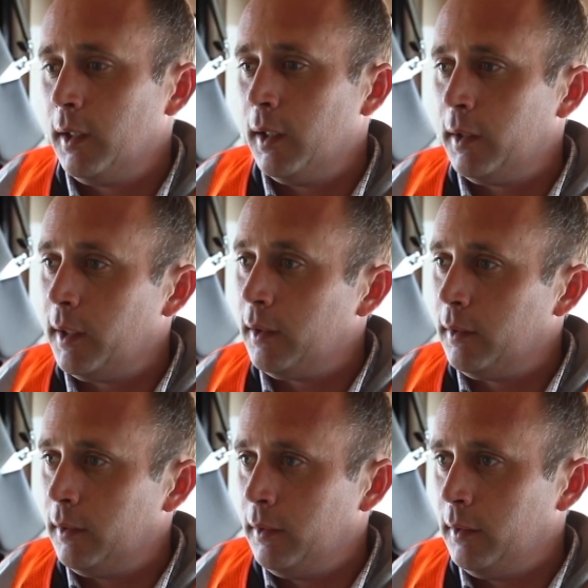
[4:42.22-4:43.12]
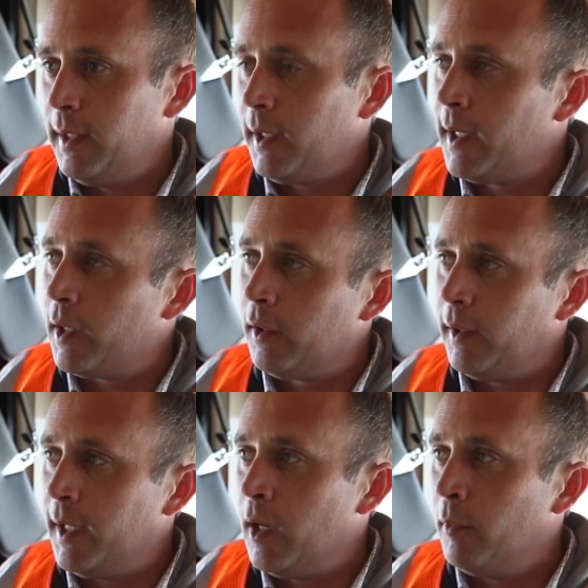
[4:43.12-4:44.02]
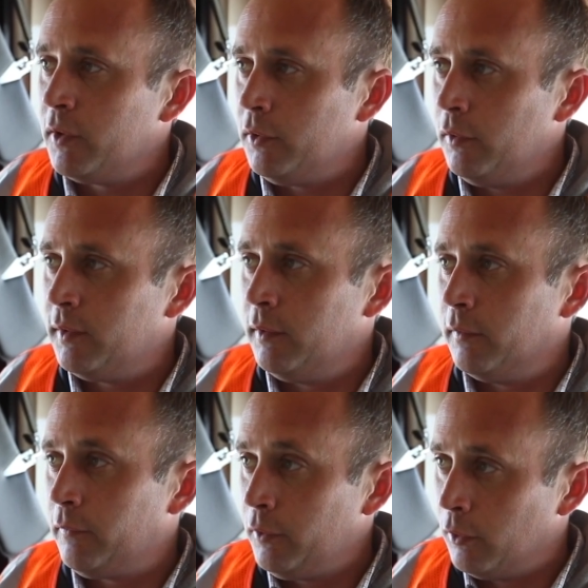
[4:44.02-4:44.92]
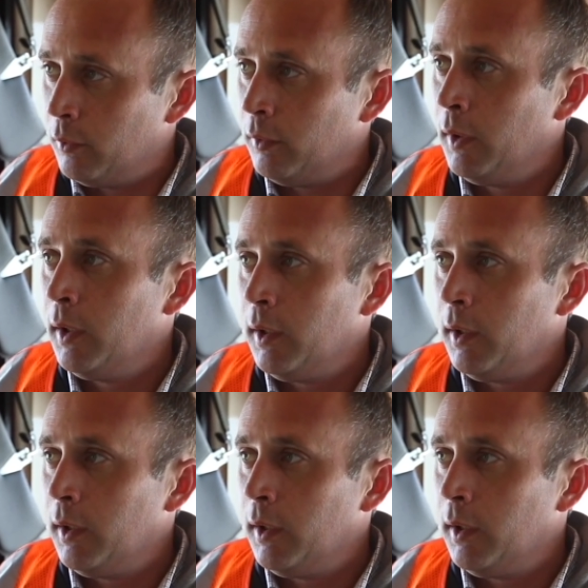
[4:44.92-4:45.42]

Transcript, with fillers: uh, they, they calculate how much usage of fuel,